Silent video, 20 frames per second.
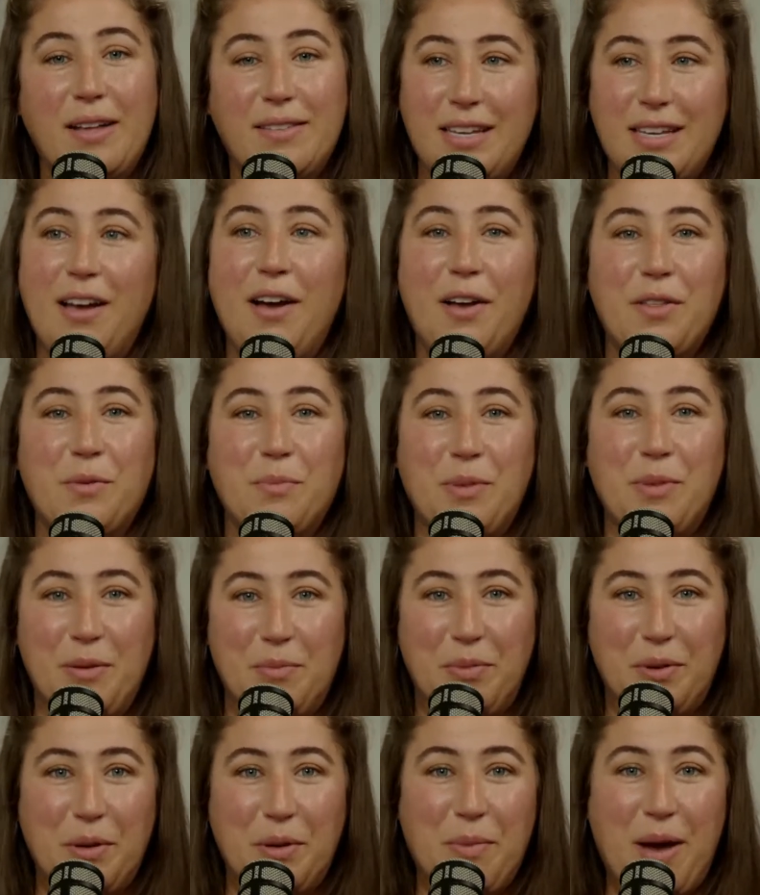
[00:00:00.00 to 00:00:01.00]
tell other
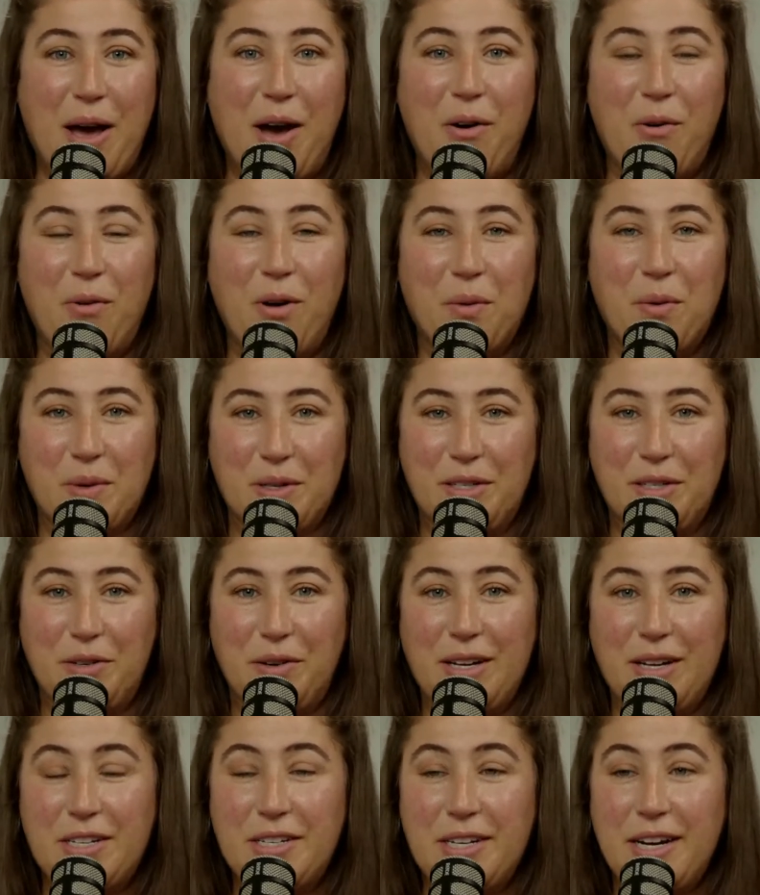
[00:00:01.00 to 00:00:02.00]
people about what we're
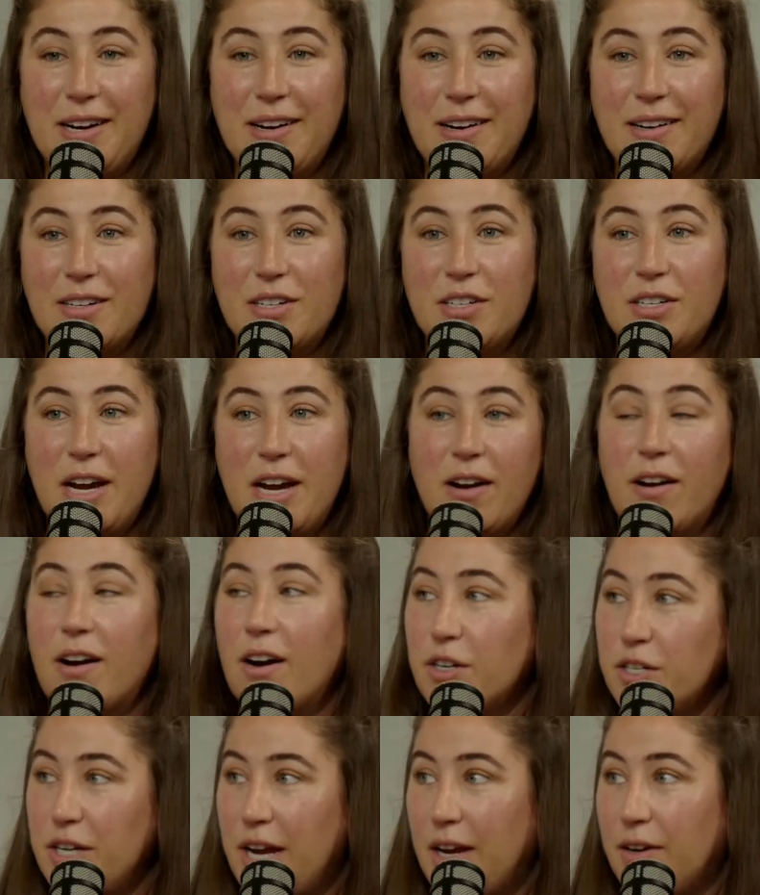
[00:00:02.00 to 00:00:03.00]
doing. Share
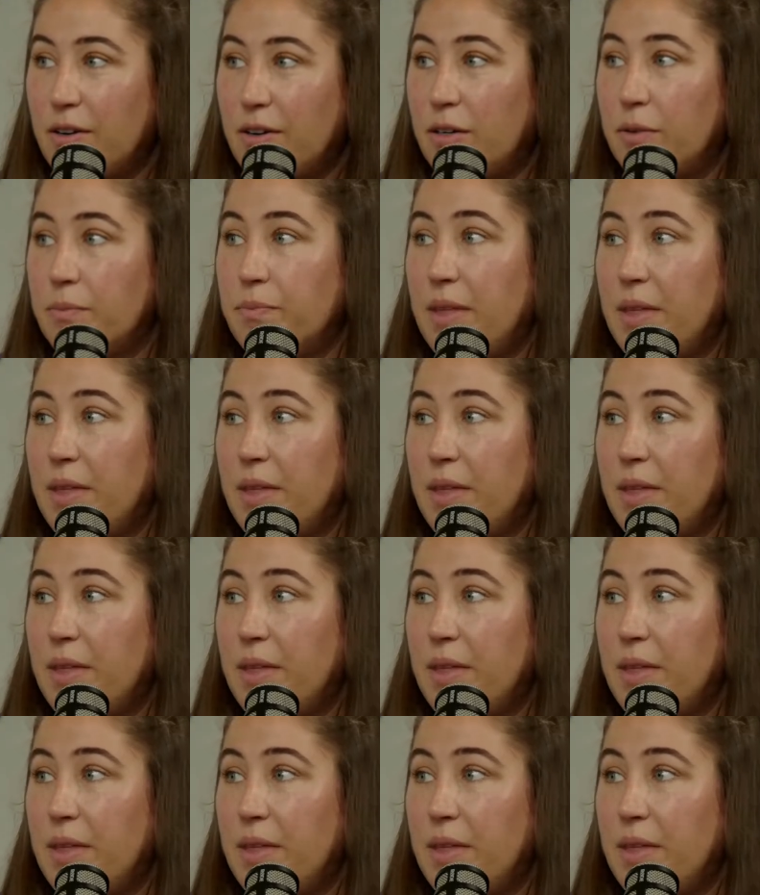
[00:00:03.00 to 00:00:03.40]
our channel.